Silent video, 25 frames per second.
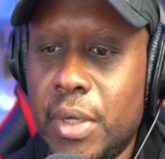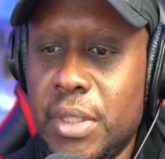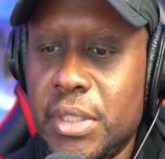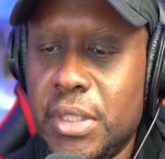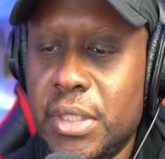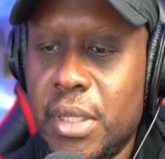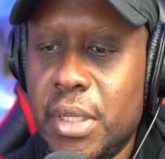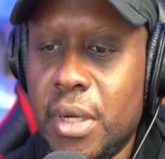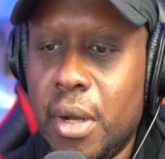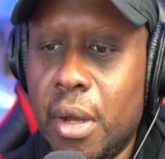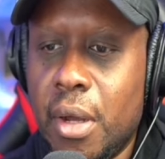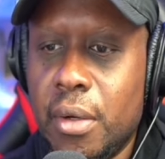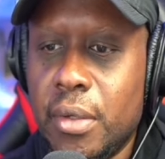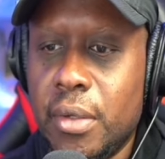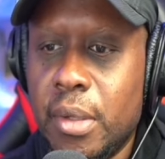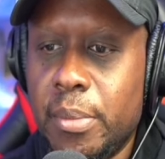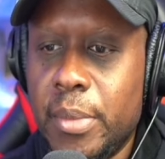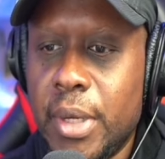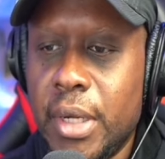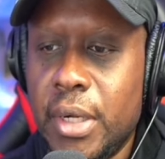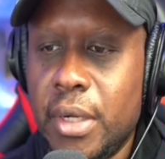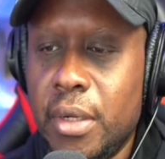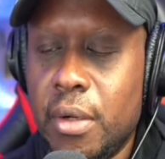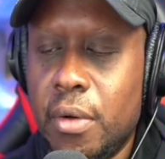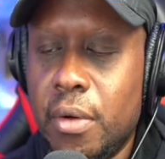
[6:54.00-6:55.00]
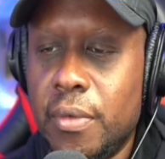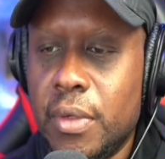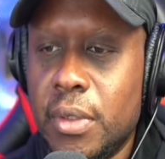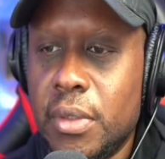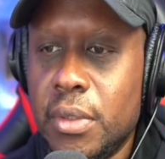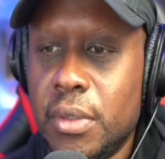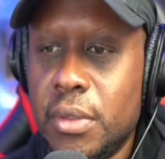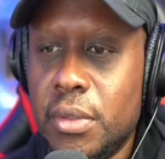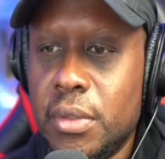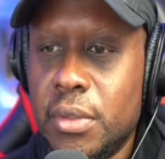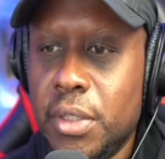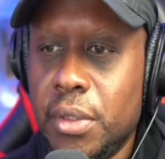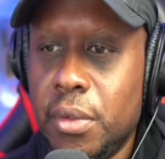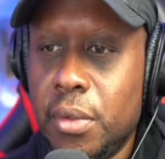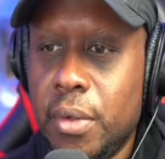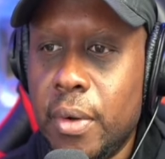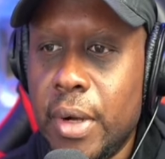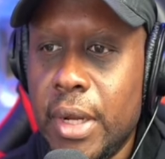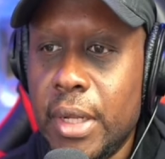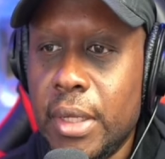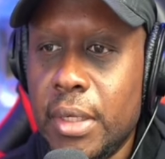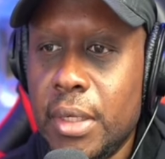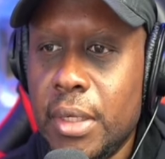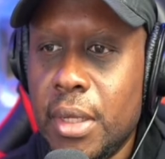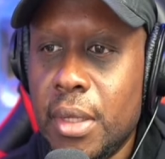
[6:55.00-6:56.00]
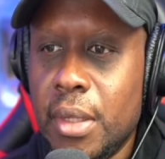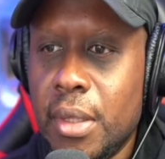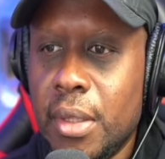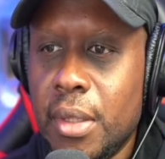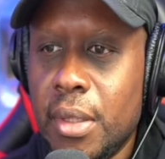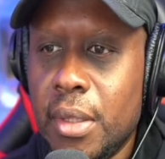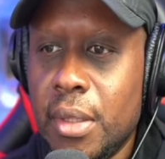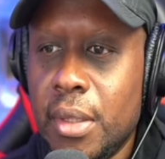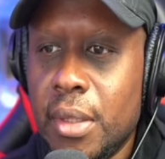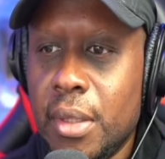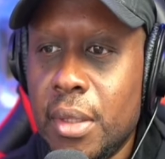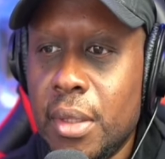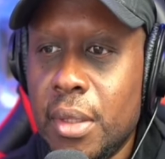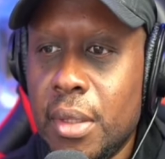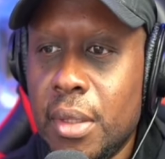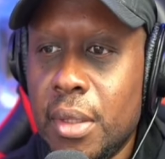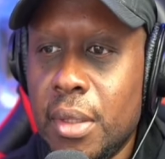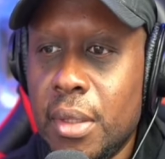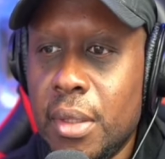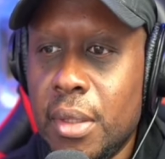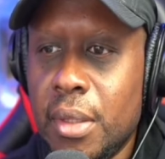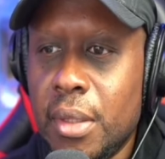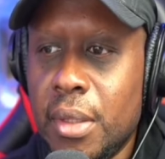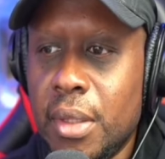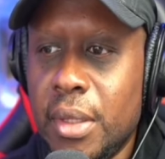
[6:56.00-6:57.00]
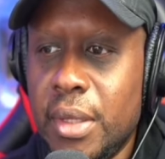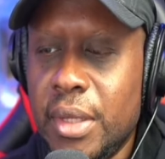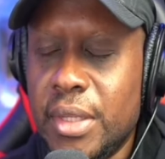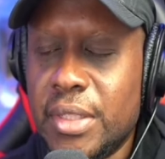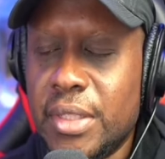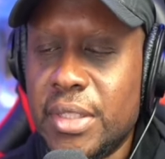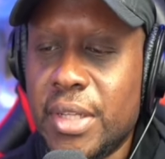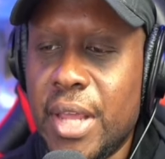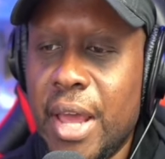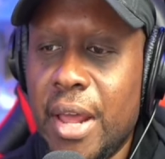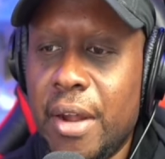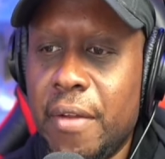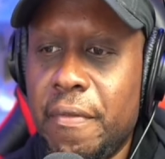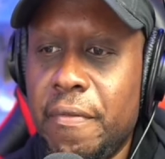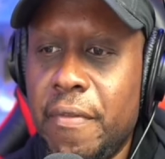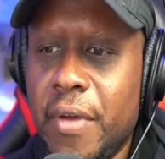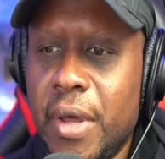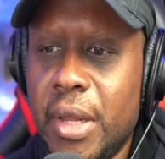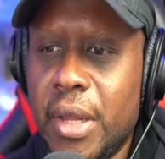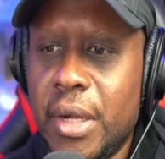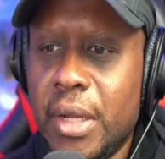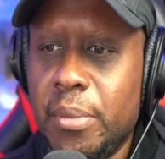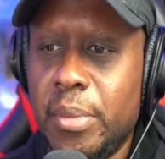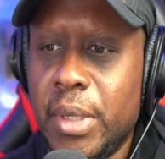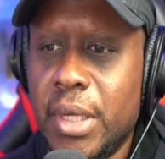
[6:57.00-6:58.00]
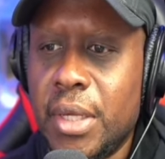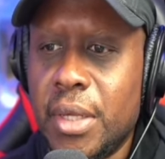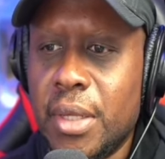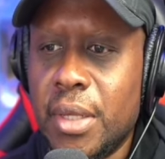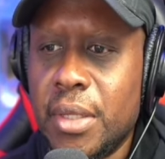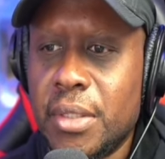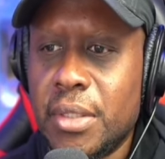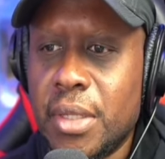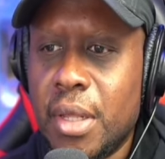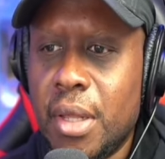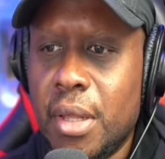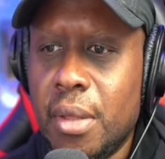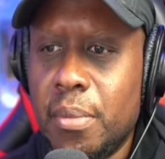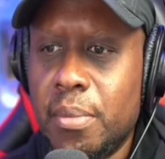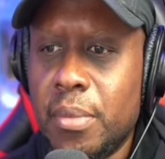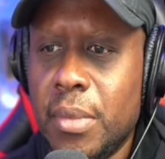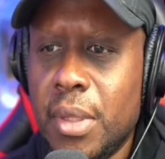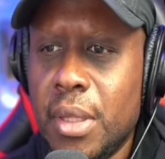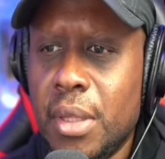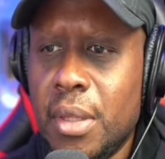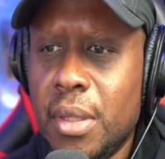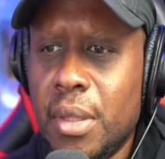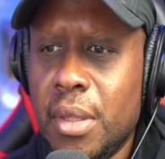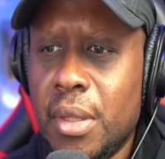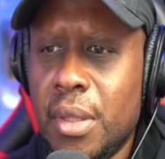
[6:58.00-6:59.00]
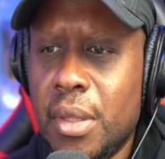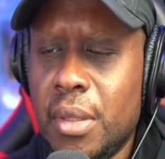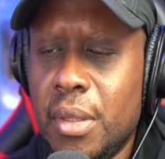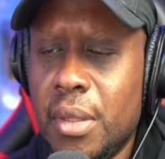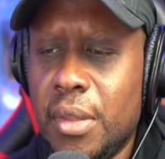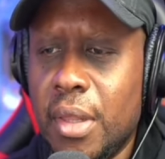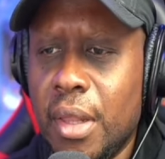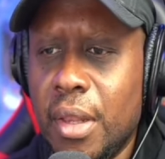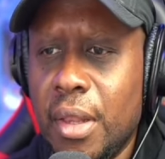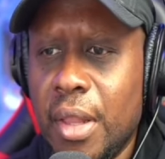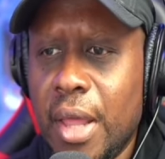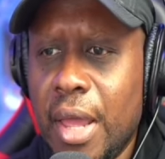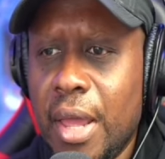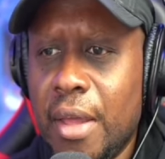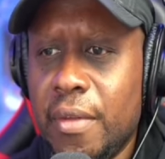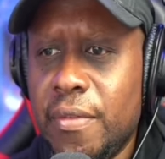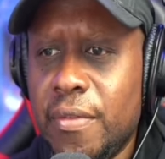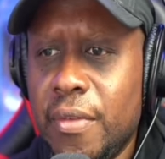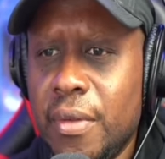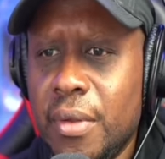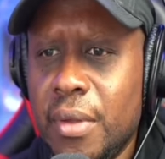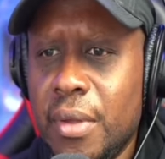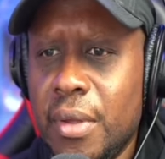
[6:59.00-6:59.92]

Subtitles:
to send all your money over to Ukraine. It's kind of funny because the left,